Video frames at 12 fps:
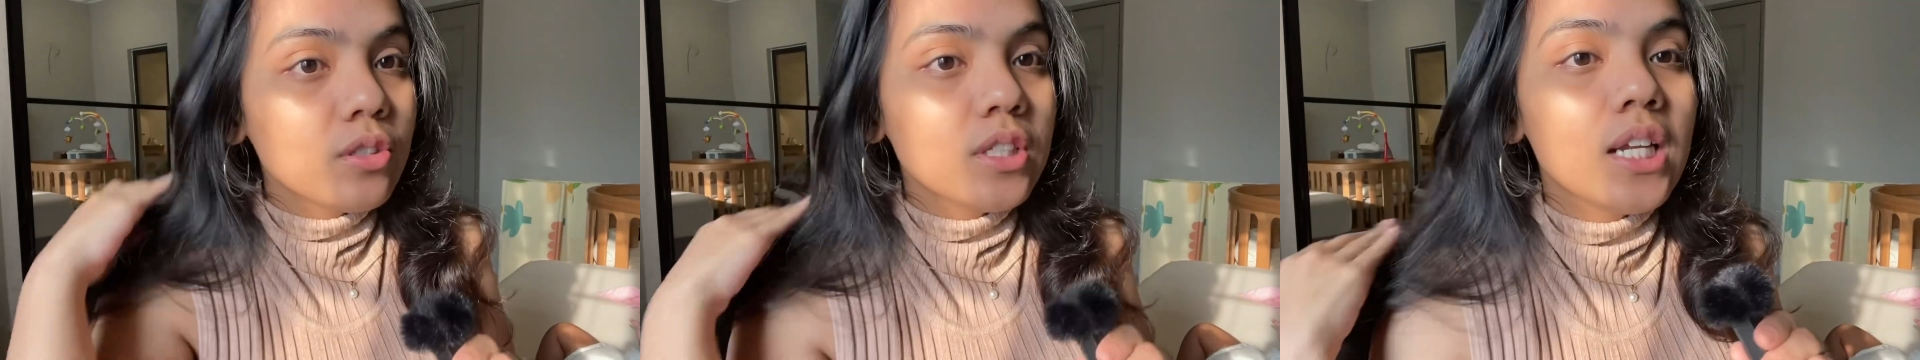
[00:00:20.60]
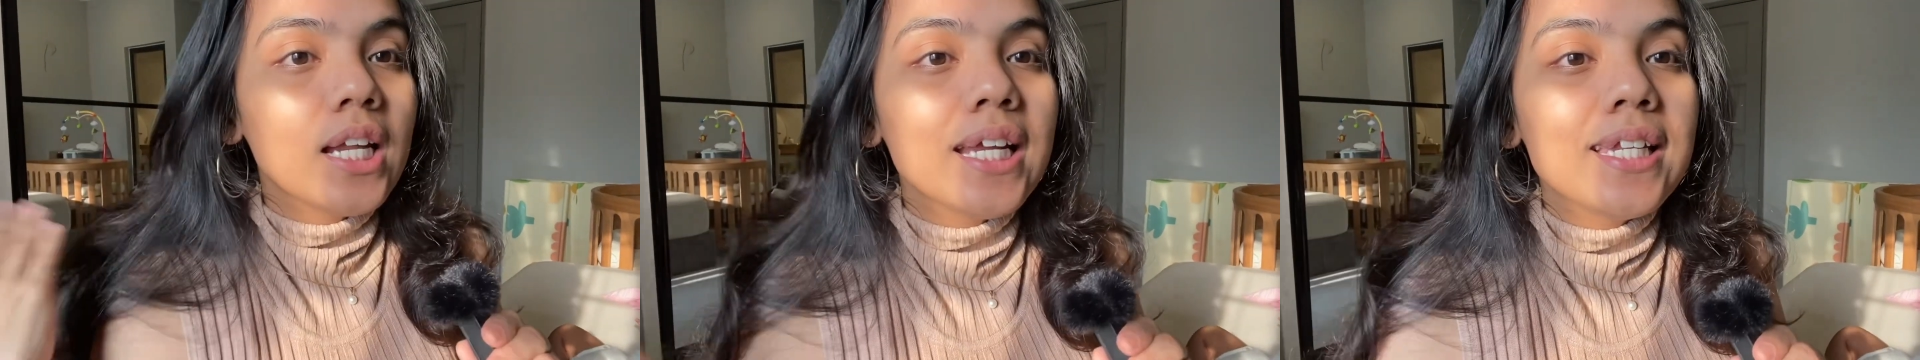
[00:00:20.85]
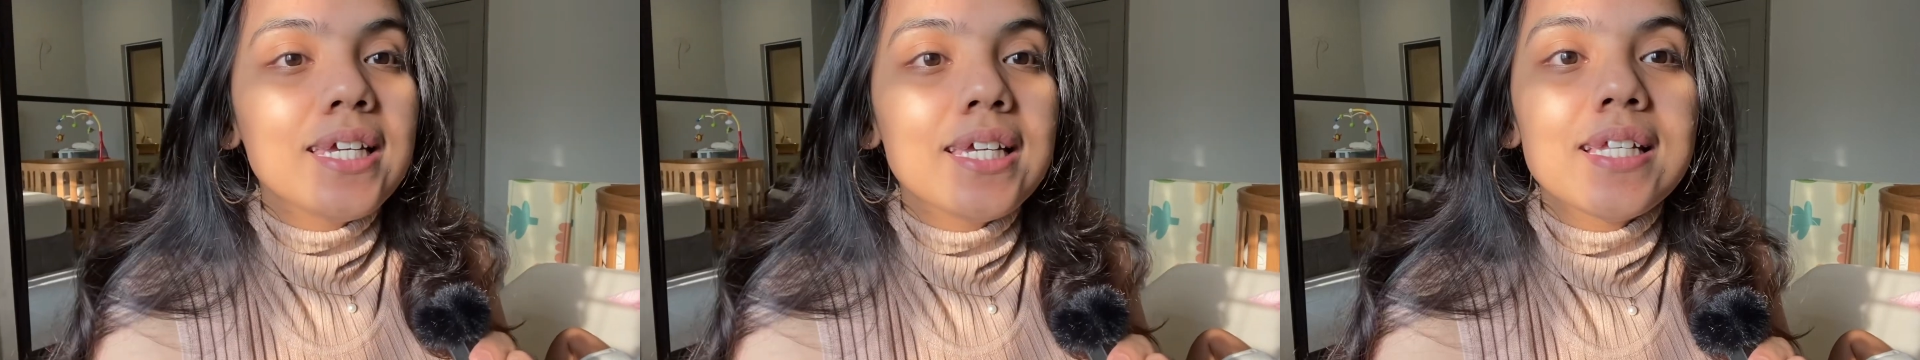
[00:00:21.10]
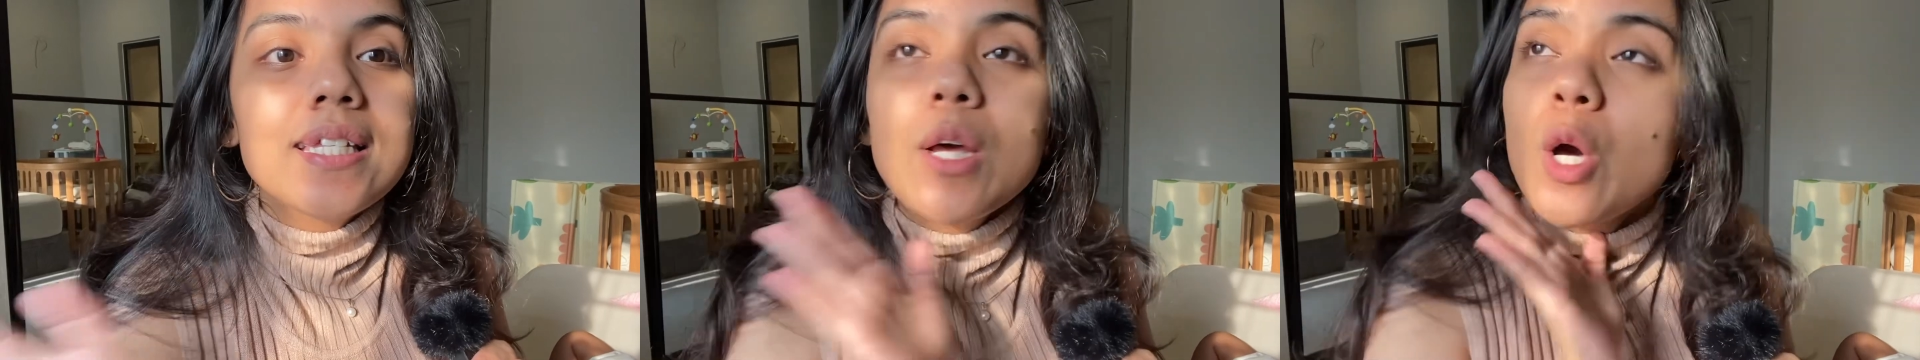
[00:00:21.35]
the lighting
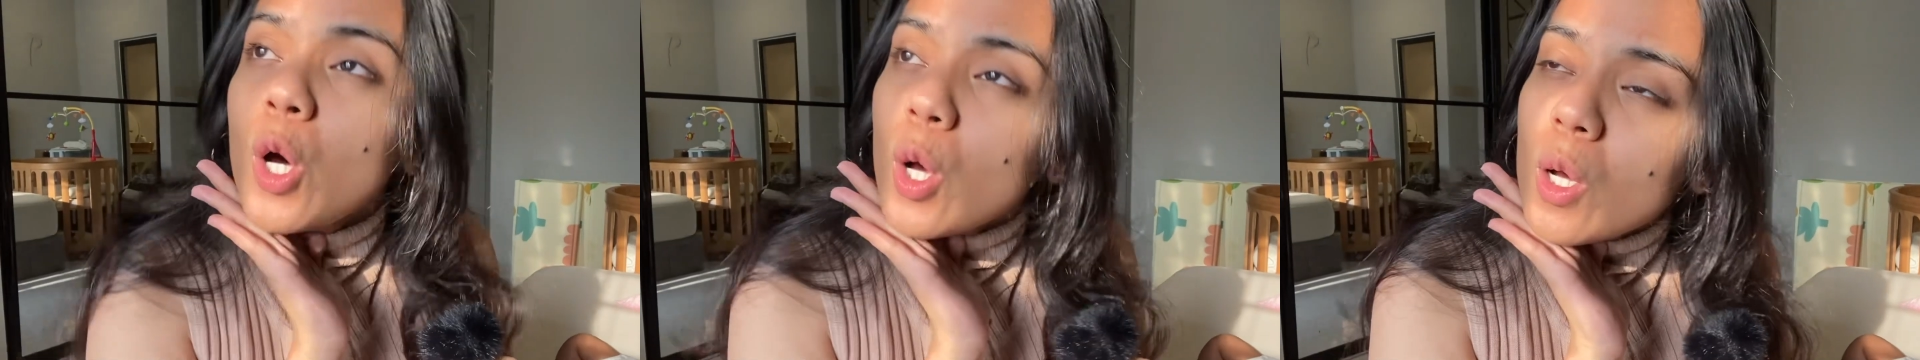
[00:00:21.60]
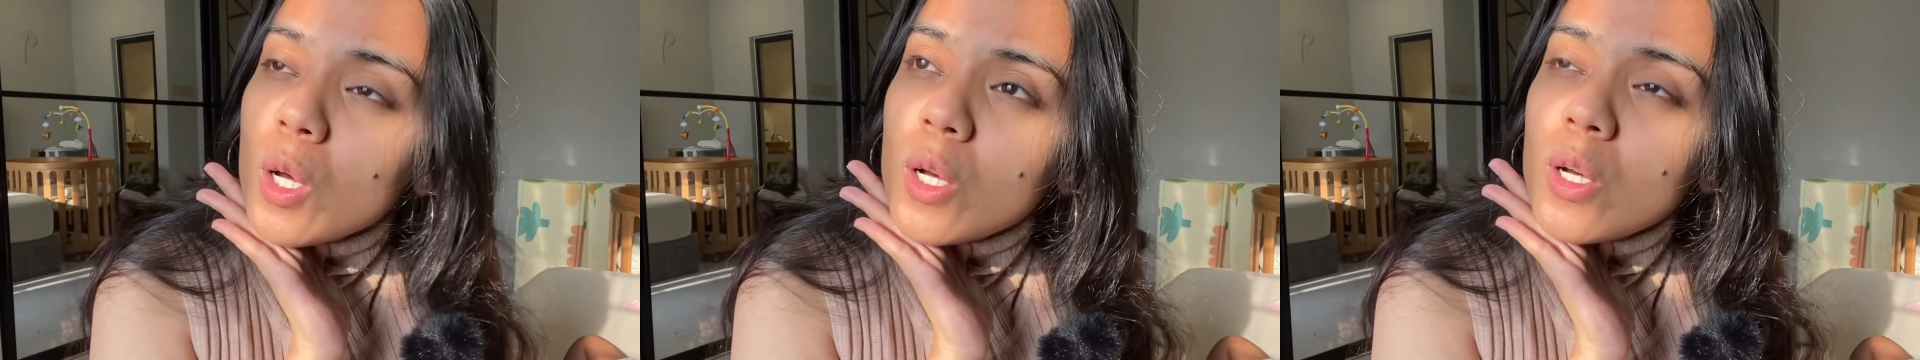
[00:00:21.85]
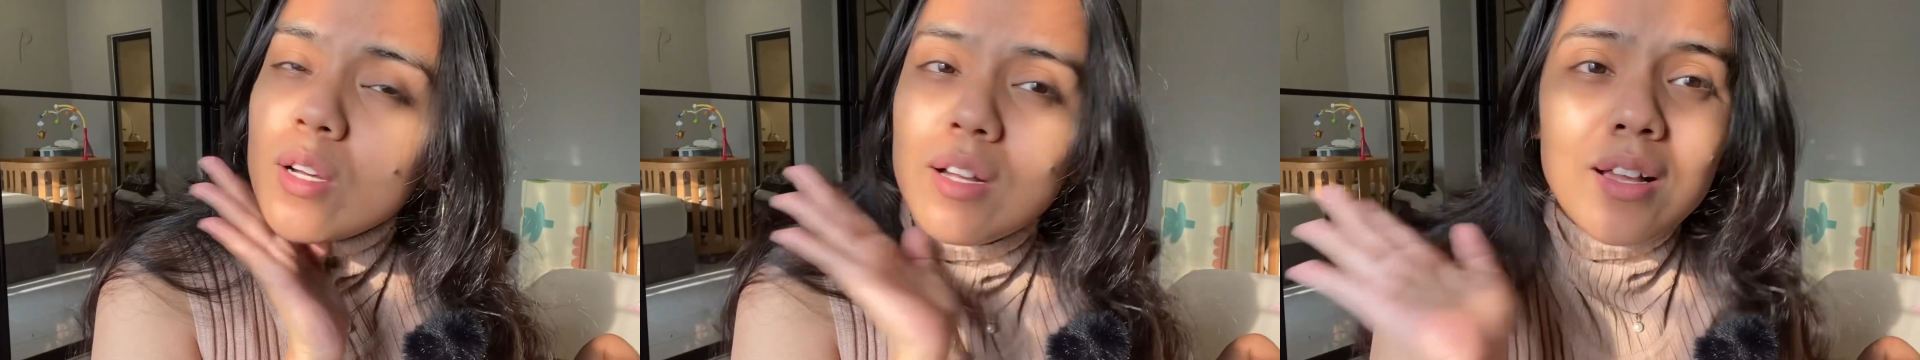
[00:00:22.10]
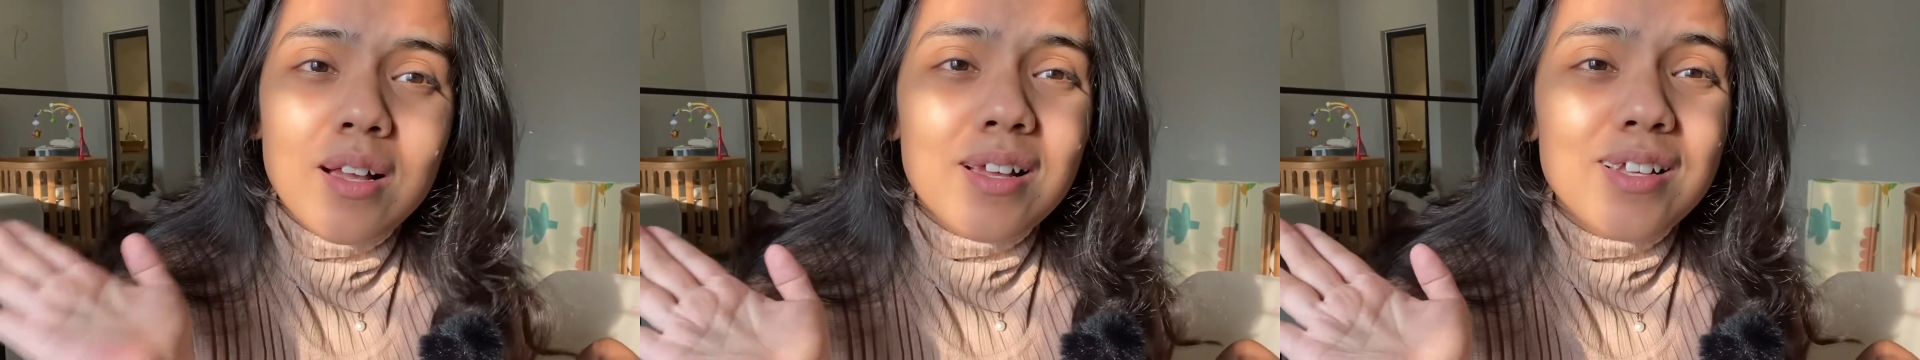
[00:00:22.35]
is
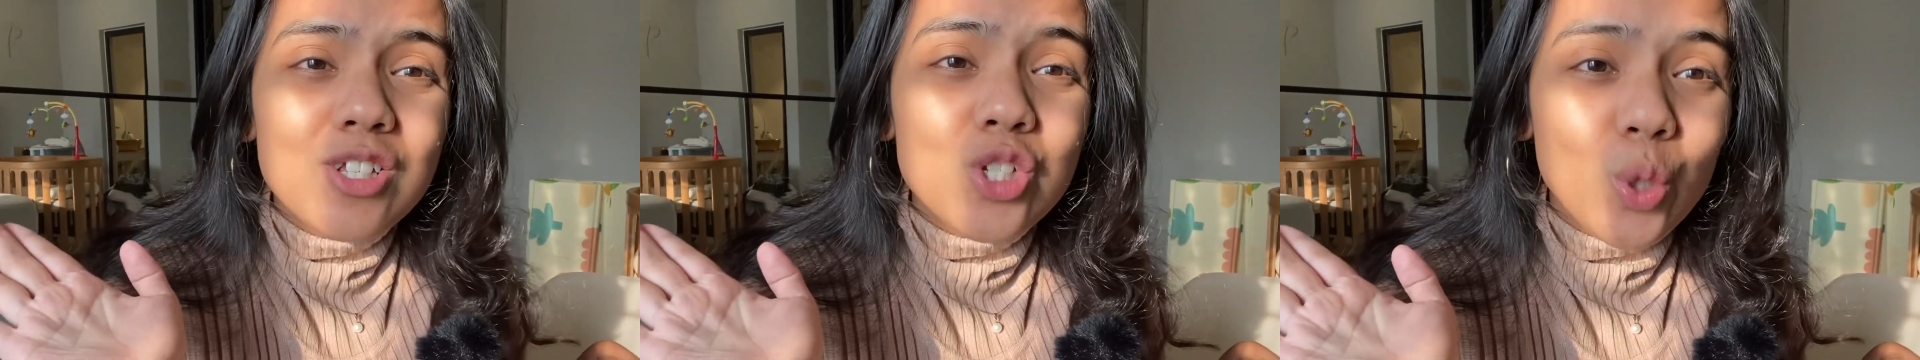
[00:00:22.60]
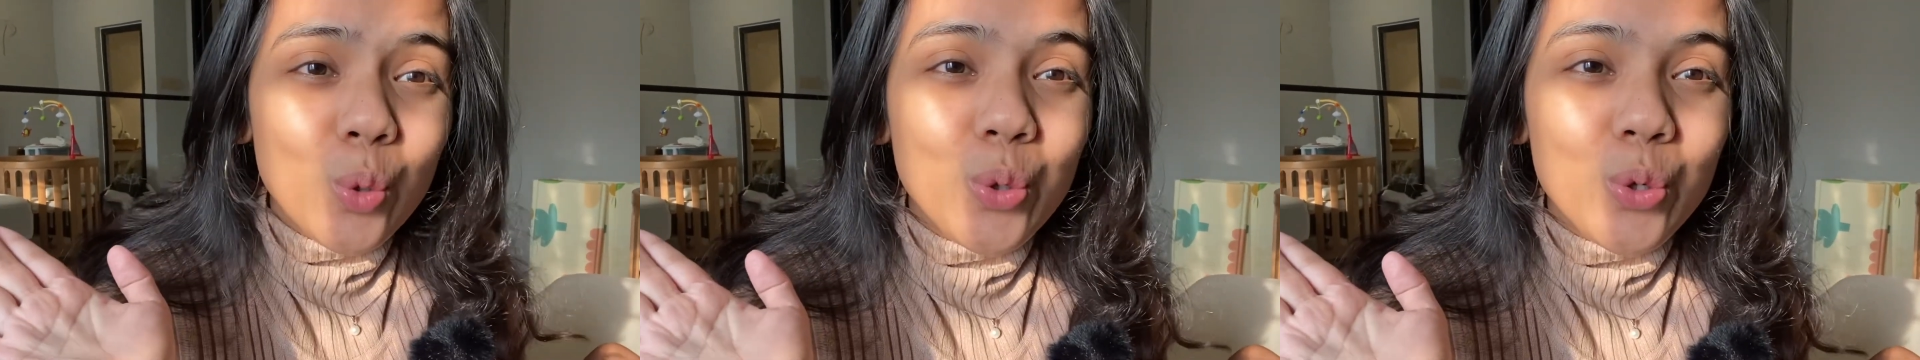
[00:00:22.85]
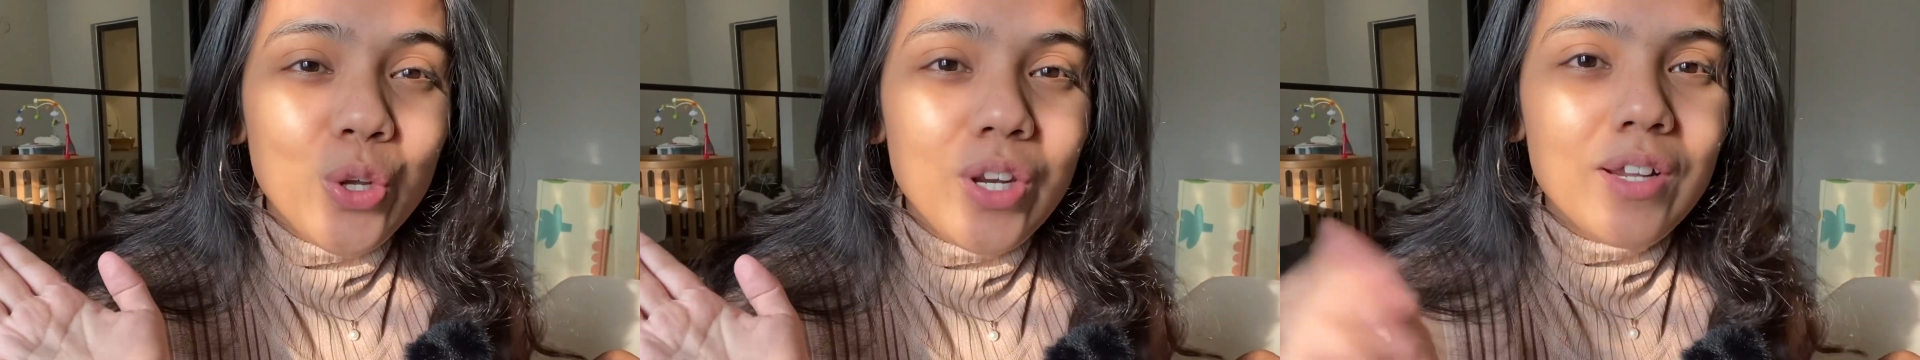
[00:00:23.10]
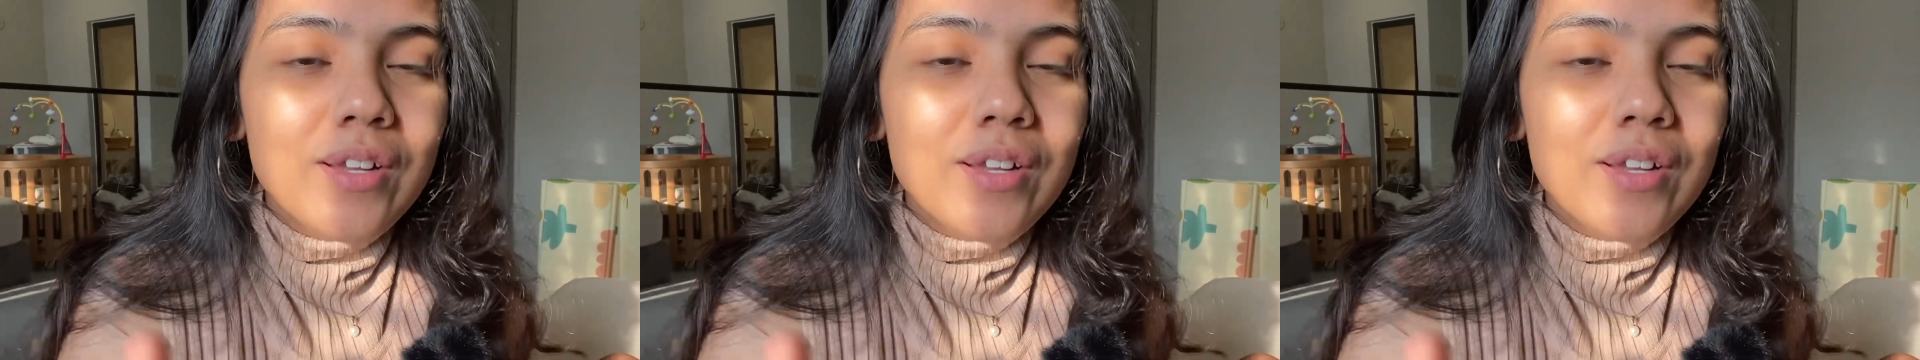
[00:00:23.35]
so good.